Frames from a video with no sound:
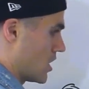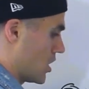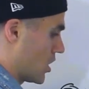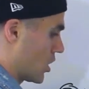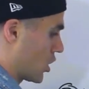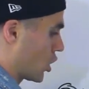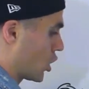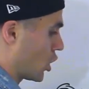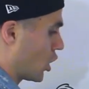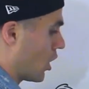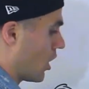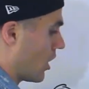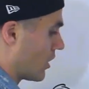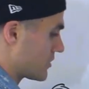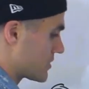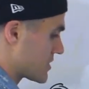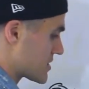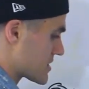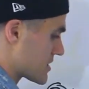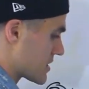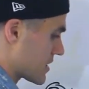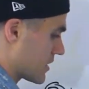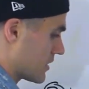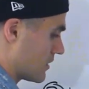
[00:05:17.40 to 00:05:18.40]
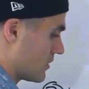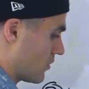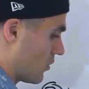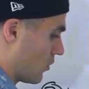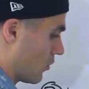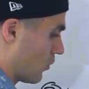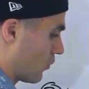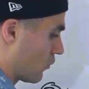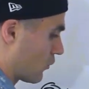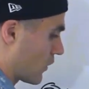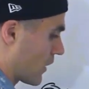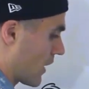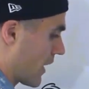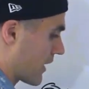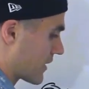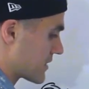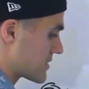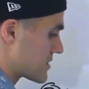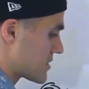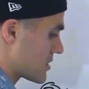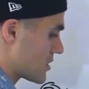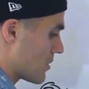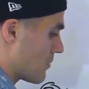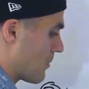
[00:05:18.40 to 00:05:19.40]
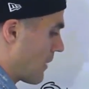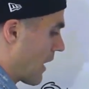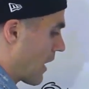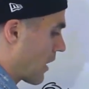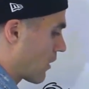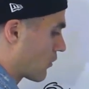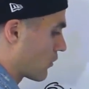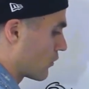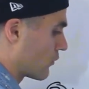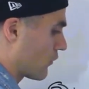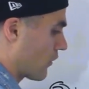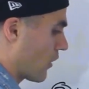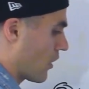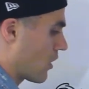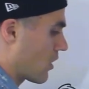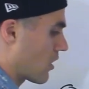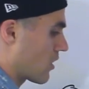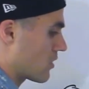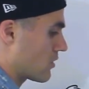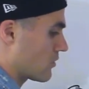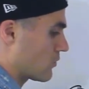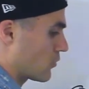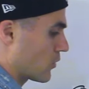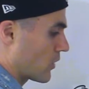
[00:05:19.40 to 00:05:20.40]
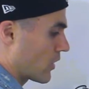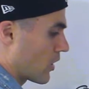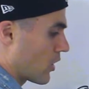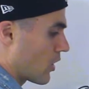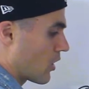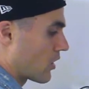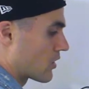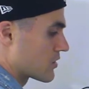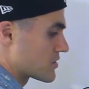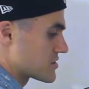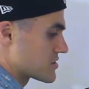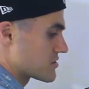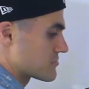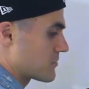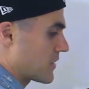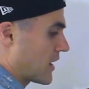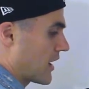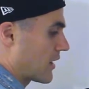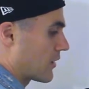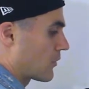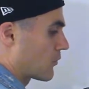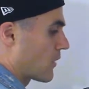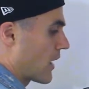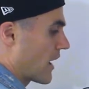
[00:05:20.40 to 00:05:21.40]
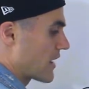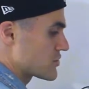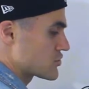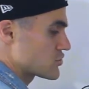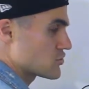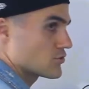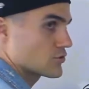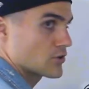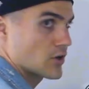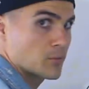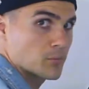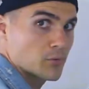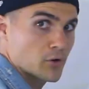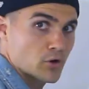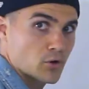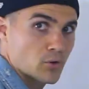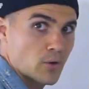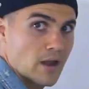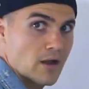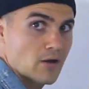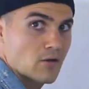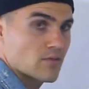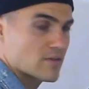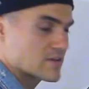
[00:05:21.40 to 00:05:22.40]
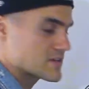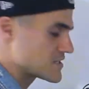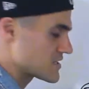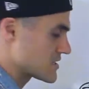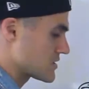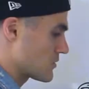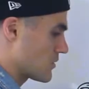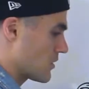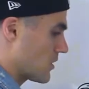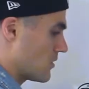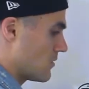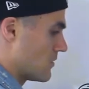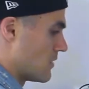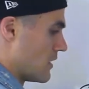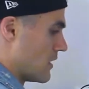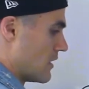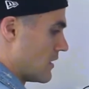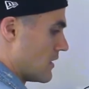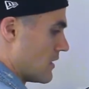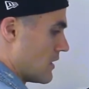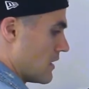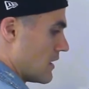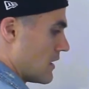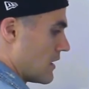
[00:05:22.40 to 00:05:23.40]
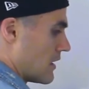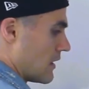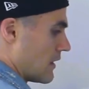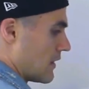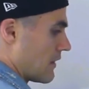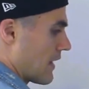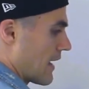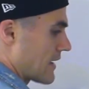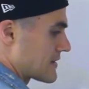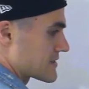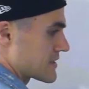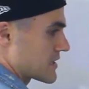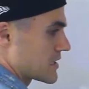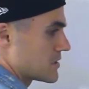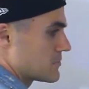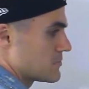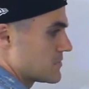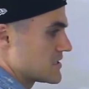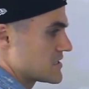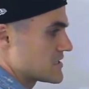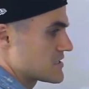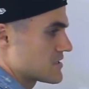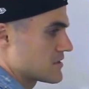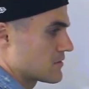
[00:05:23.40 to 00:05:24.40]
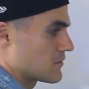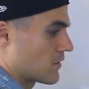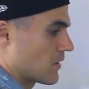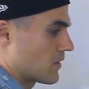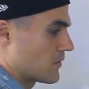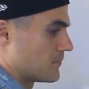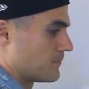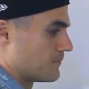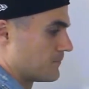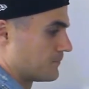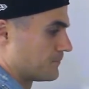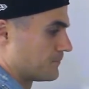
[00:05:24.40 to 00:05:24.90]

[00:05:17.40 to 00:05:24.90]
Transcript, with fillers: a constant over x to the power of r, where r is some kind of rational number greater than 0, that's going to be 0.